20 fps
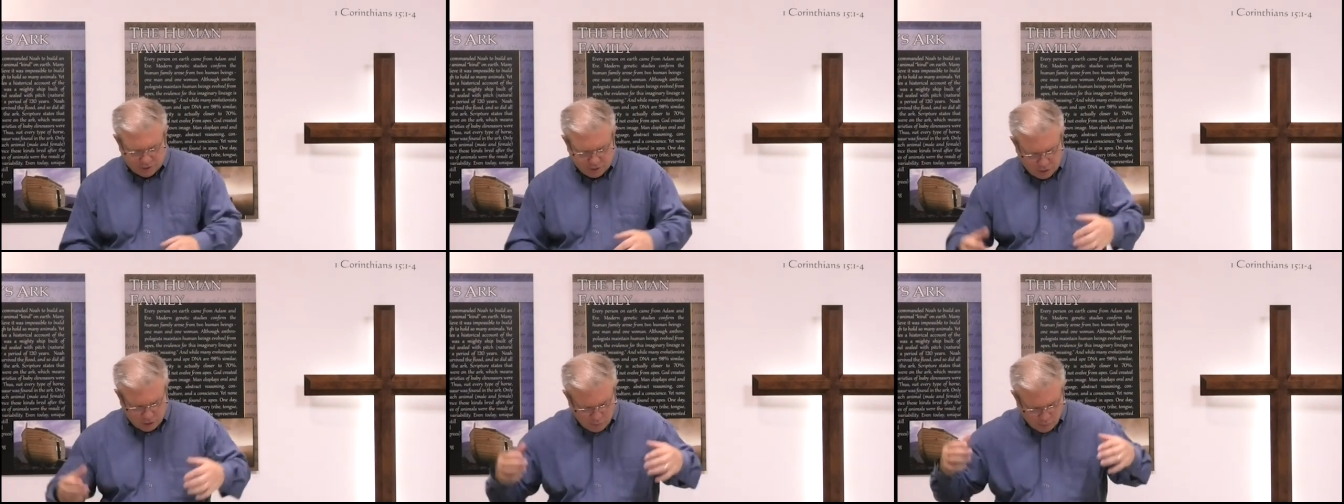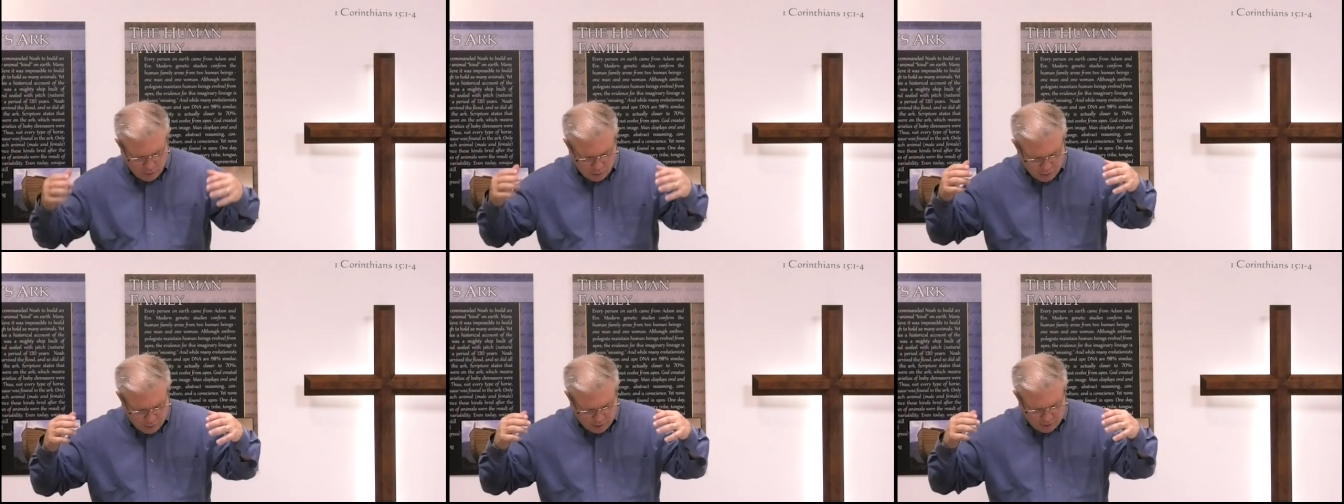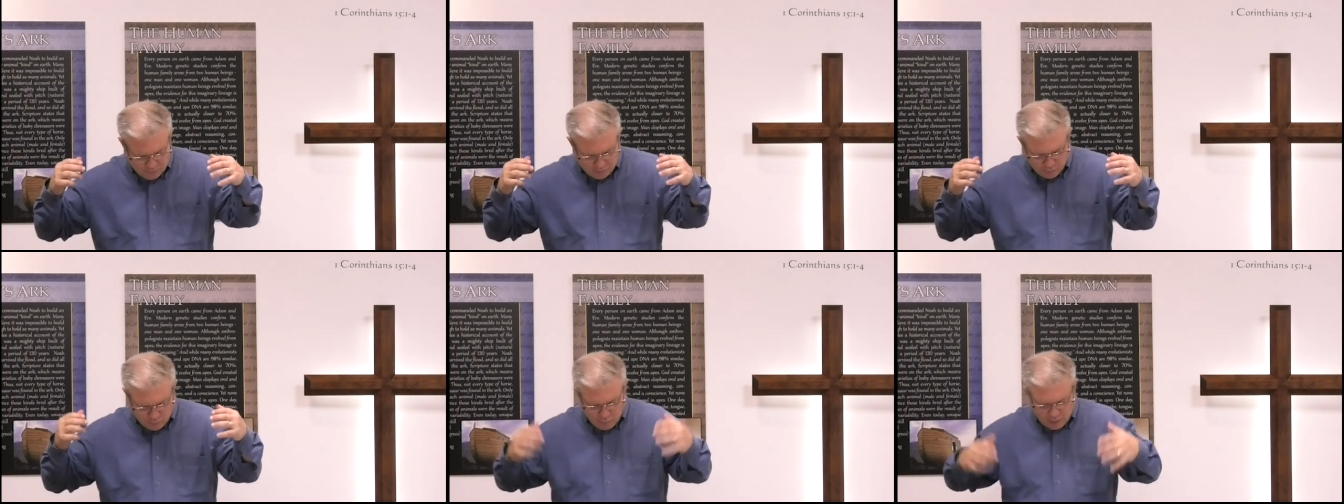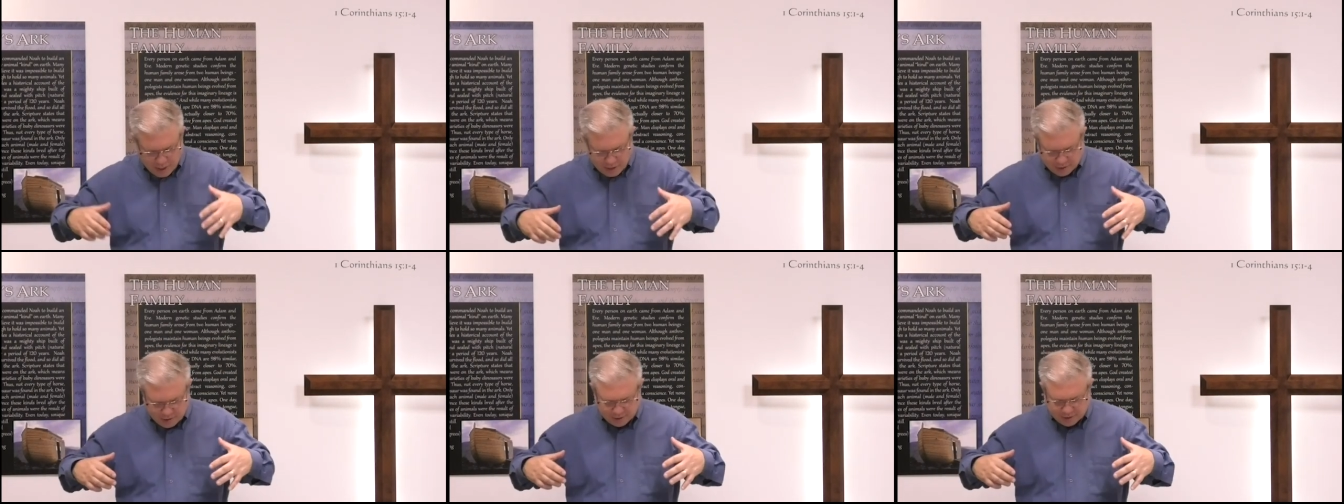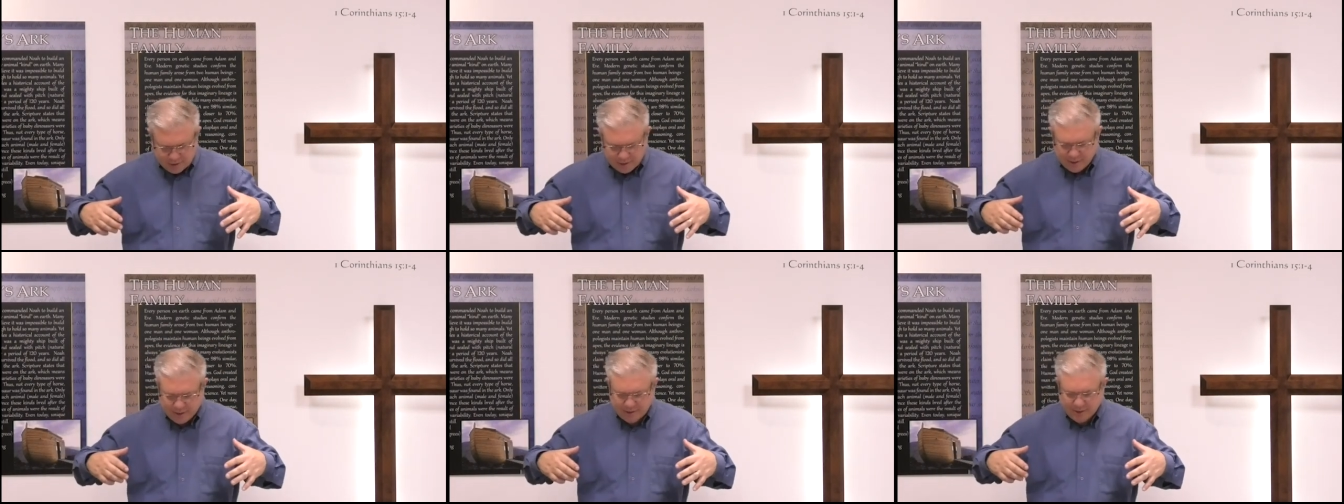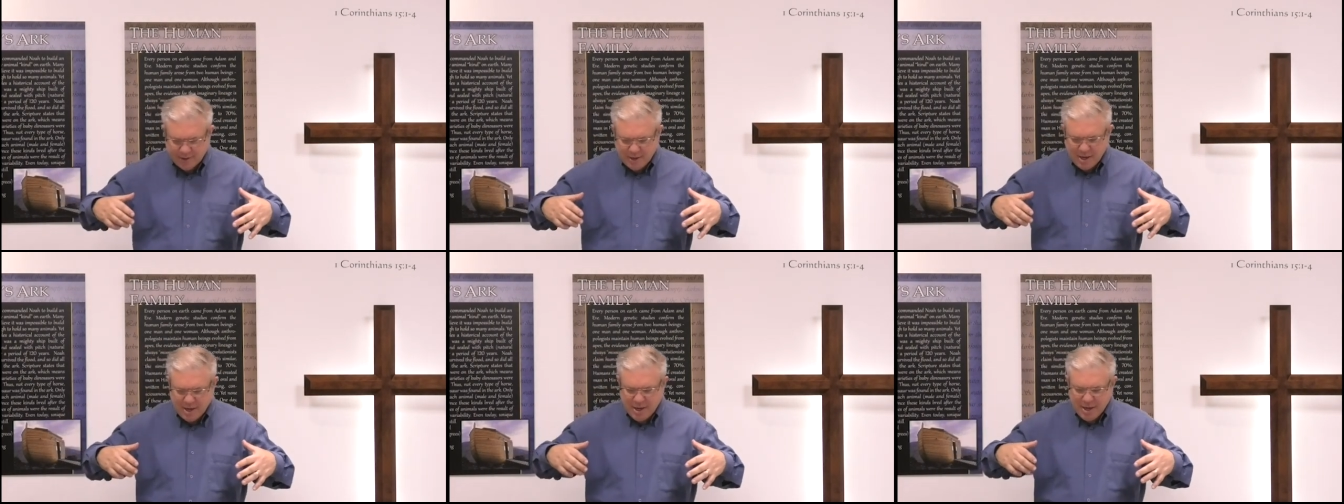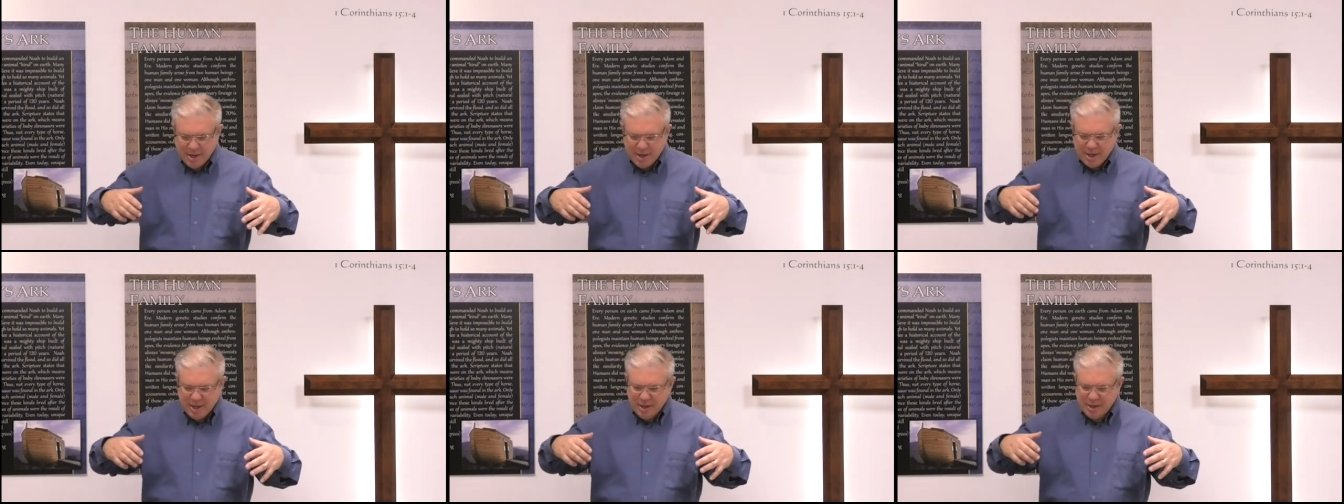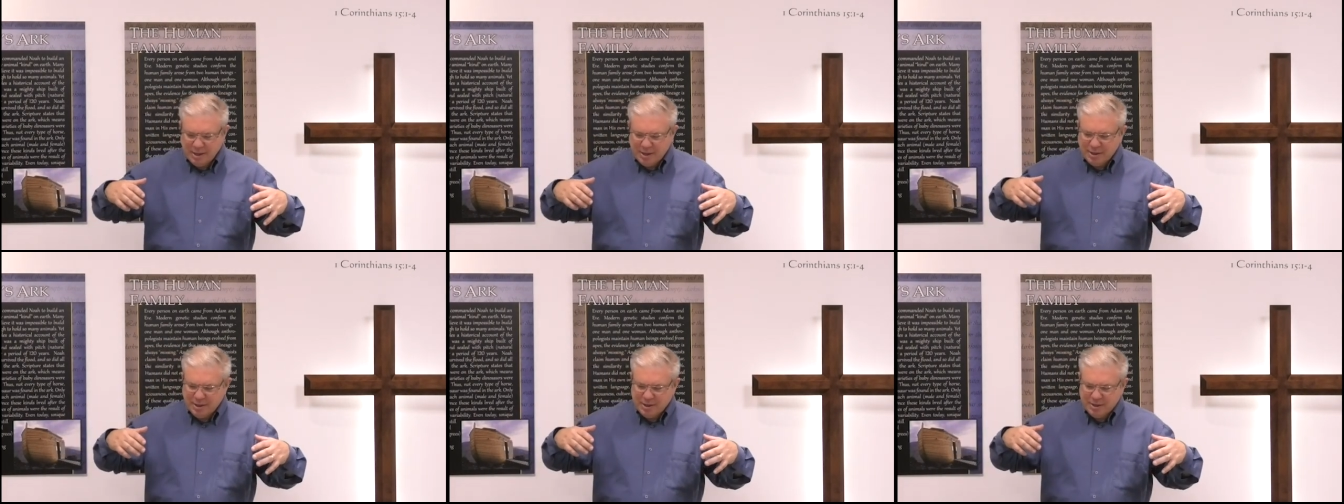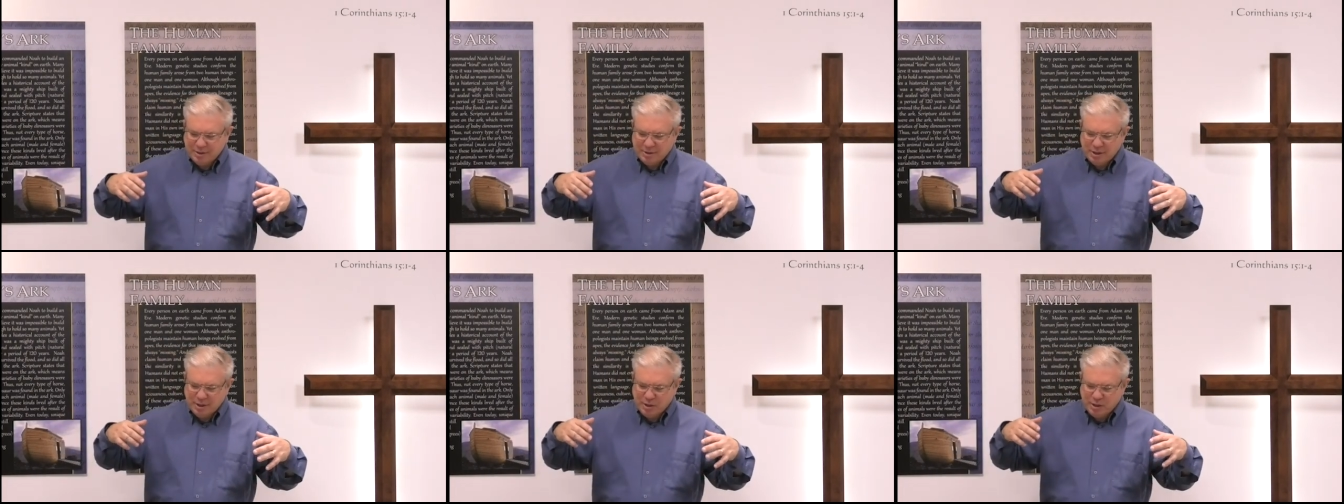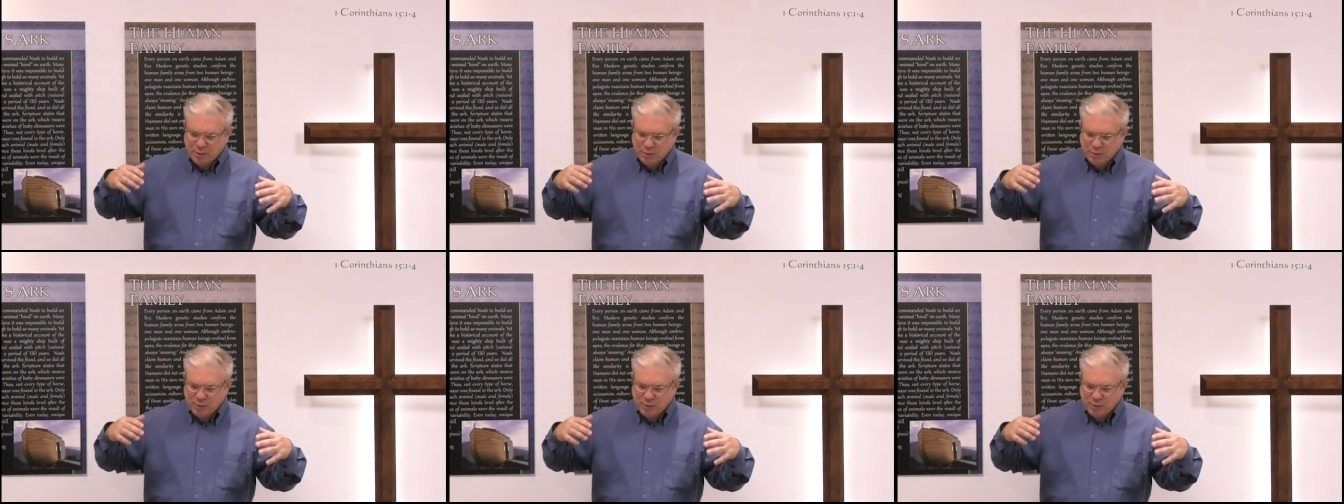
It's a throne of righteousness. It is a